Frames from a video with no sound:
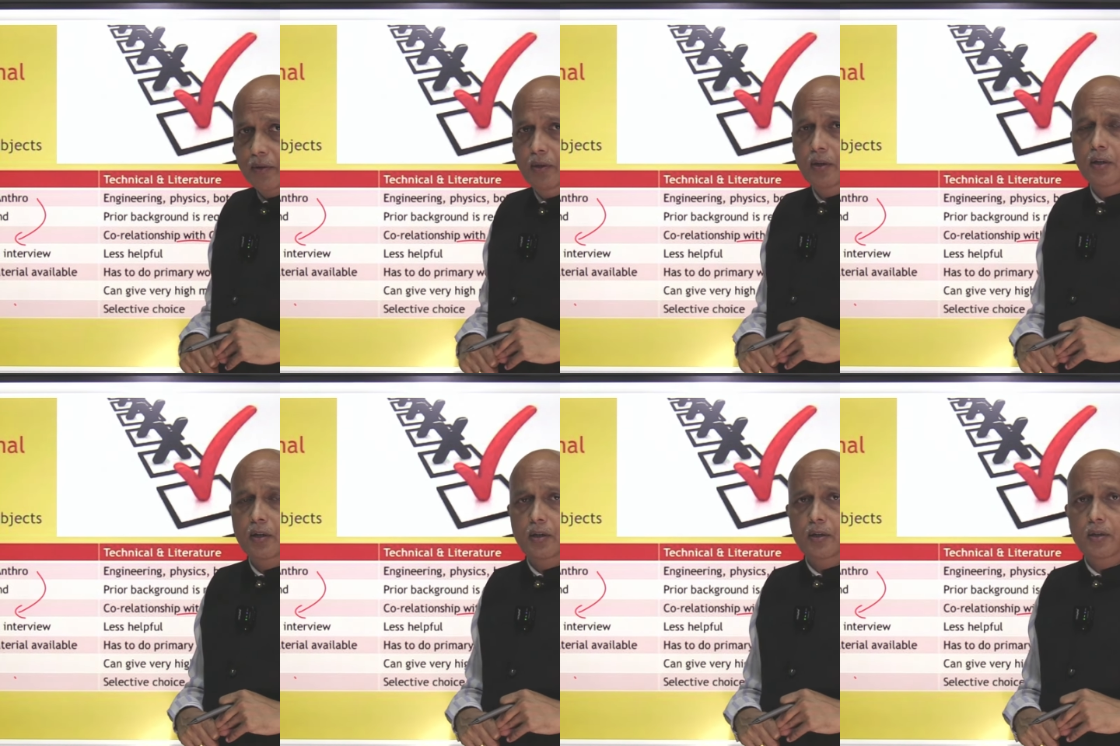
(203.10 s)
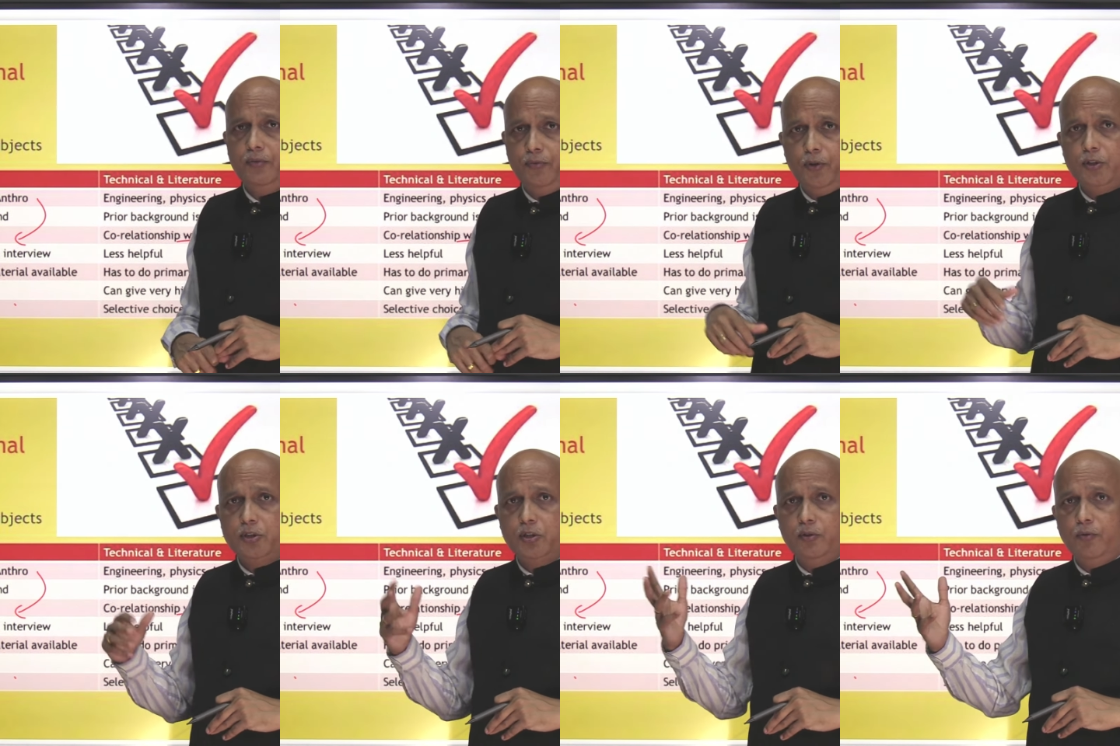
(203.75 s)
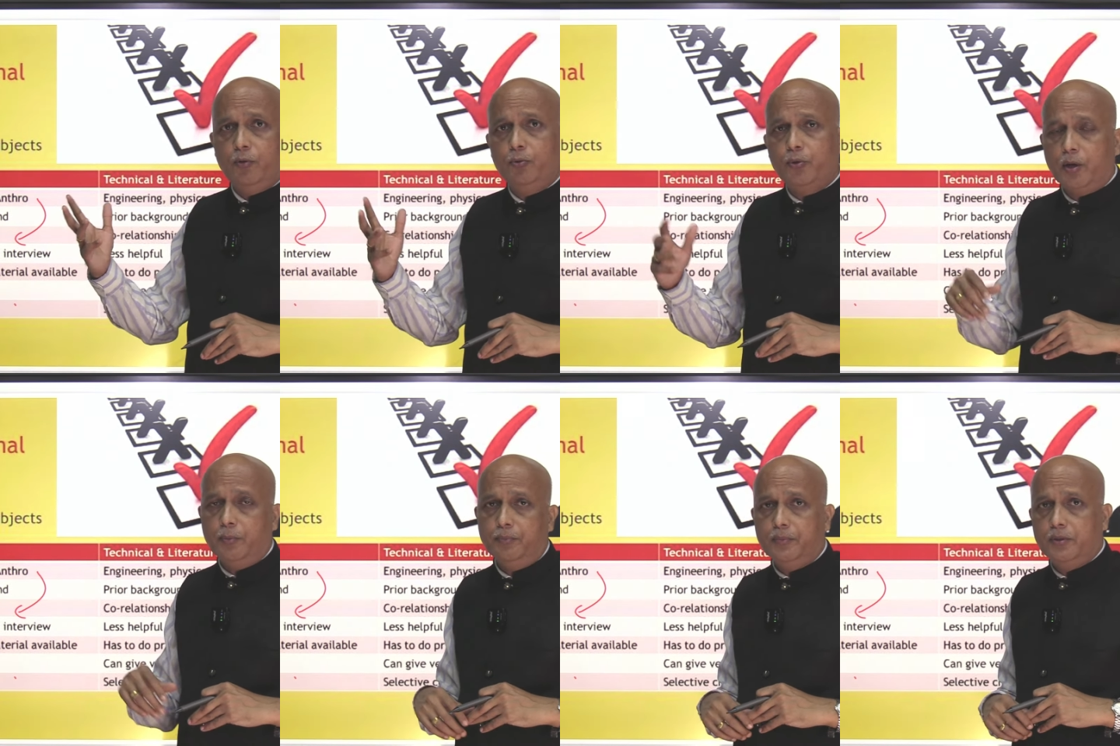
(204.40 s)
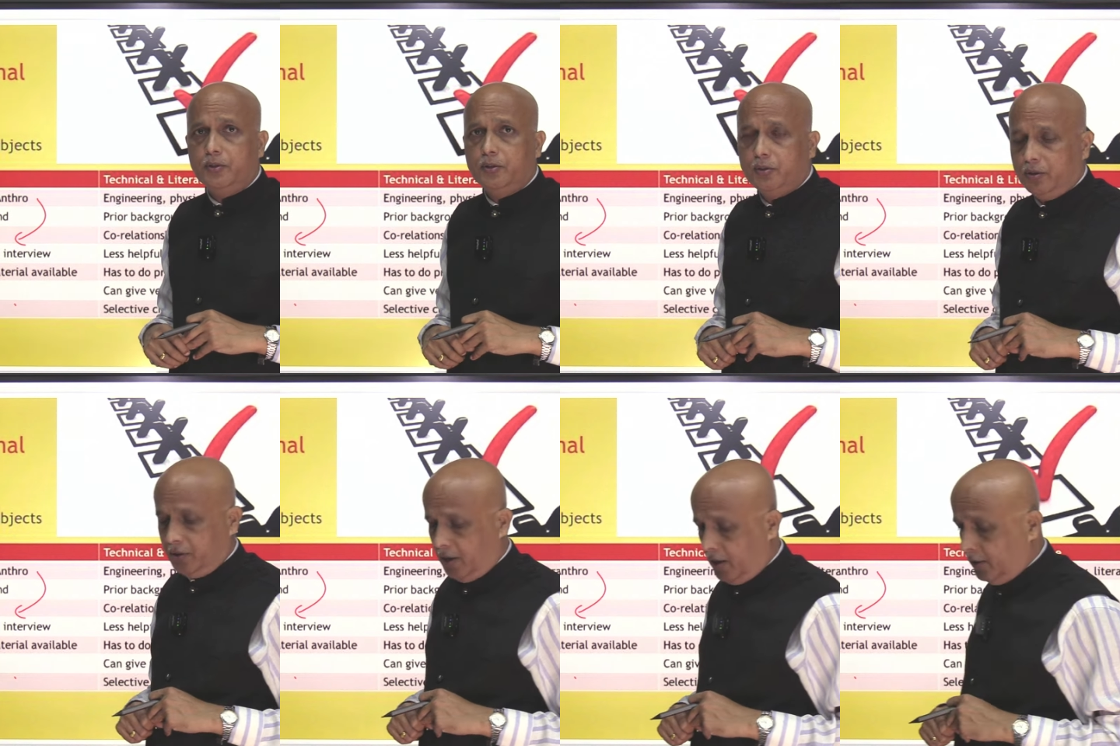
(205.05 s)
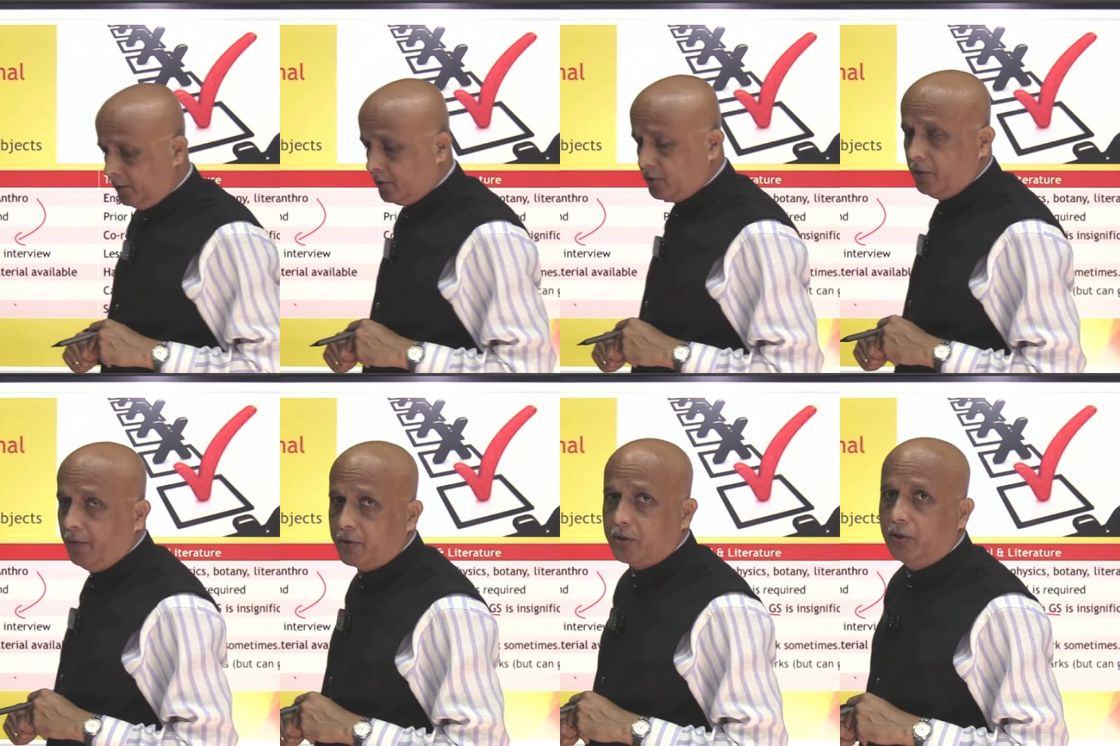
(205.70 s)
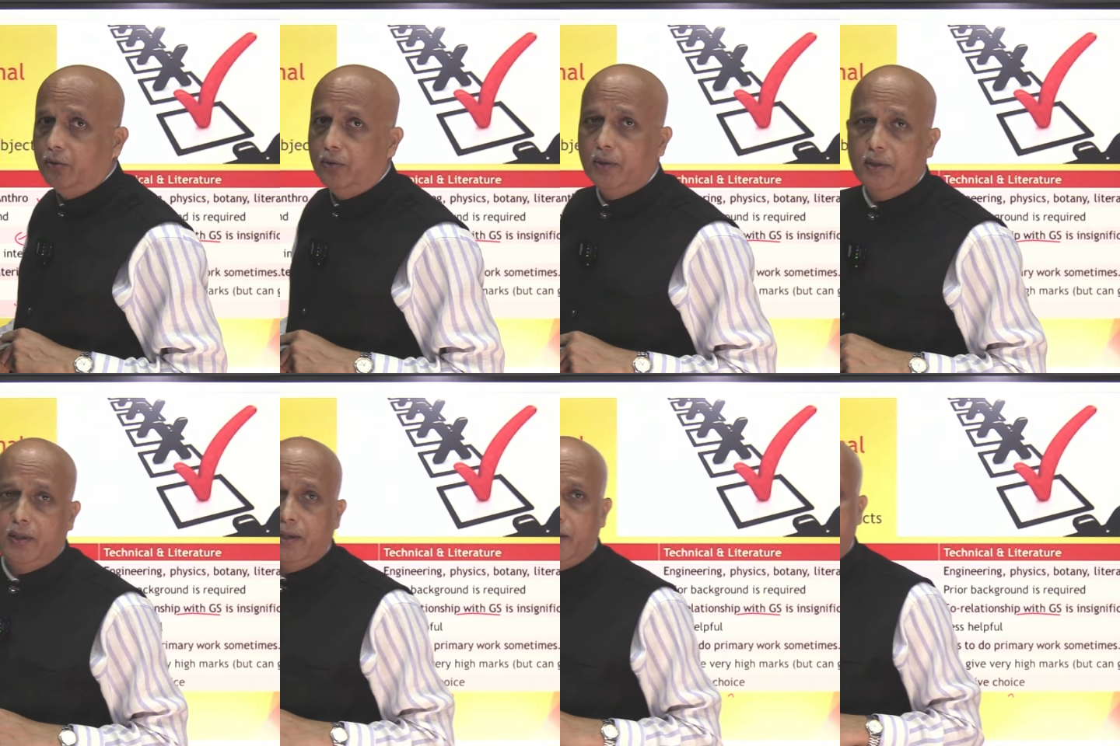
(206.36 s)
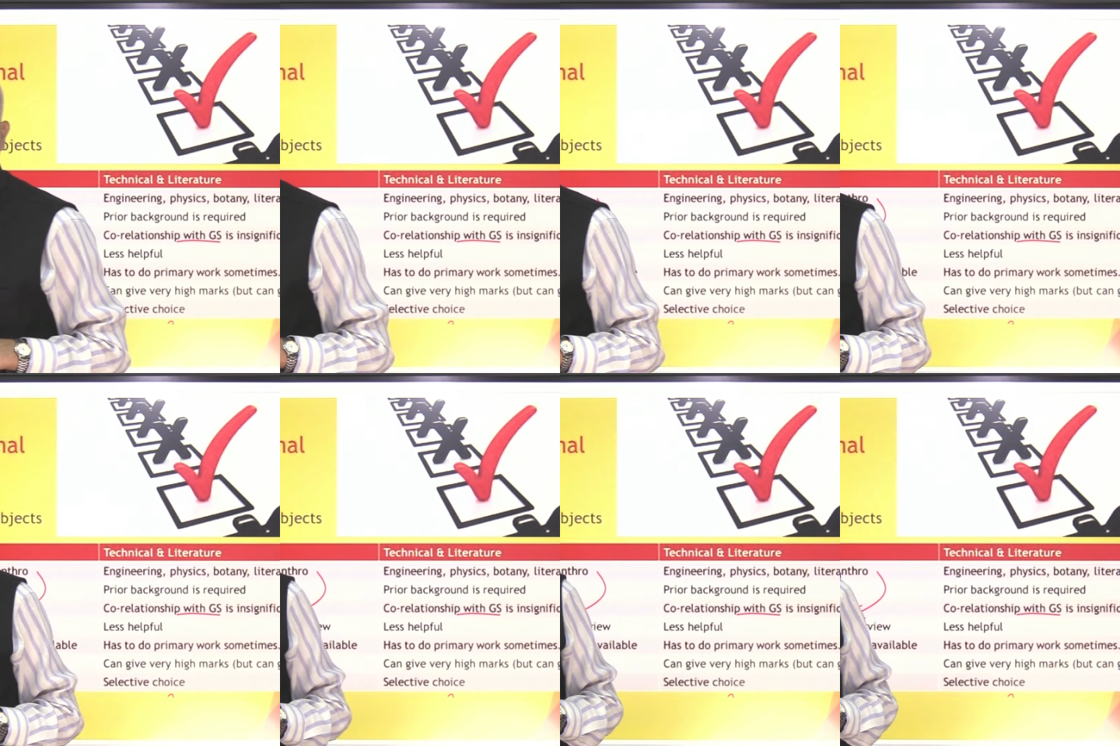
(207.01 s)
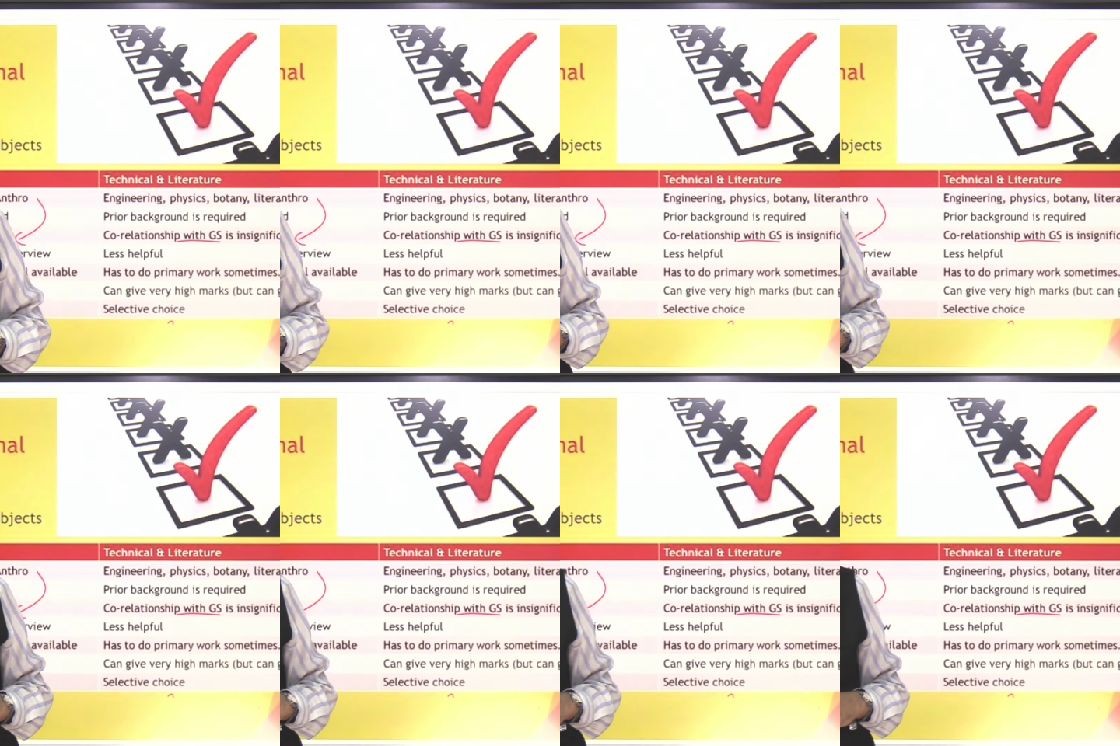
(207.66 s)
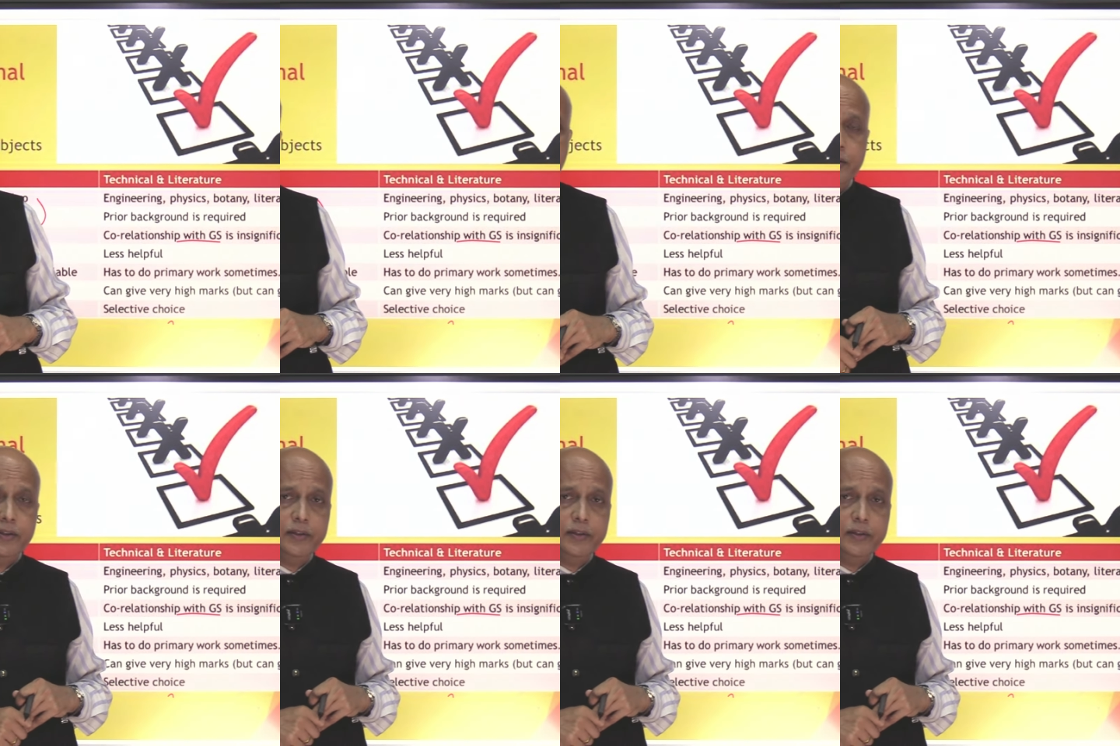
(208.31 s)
The first who come, Aditya Srivastav, he has an electrical engineering.